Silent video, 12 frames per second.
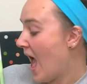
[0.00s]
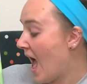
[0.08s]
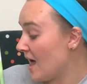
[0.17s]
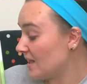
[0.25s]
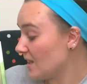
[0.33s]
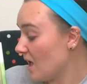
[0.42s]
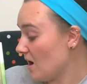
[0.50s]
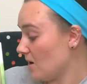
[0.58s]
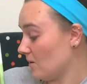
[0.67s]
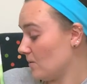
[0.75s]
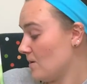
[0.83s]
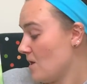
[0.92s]

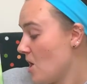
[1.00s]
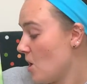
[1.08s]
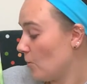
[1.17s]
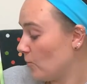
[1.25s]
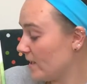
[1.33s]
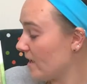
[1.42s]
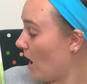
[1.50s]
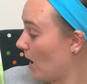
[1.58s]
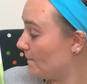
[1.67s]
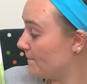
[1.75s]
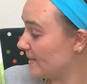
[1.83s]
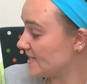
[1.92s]
Hello, we
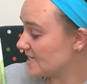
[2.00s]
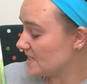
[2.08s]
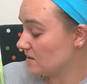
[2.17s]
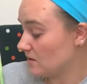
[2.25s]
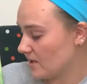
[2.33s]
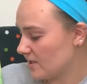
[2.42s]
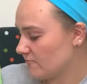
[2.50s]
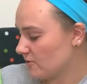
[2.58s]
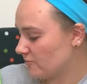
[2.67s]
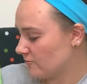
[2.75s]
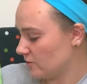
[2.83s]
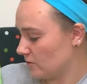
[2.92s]
are busy looking for
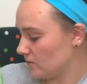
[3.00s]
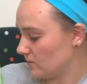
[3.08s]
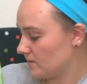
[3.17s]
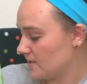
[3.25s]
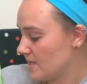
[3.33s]
food.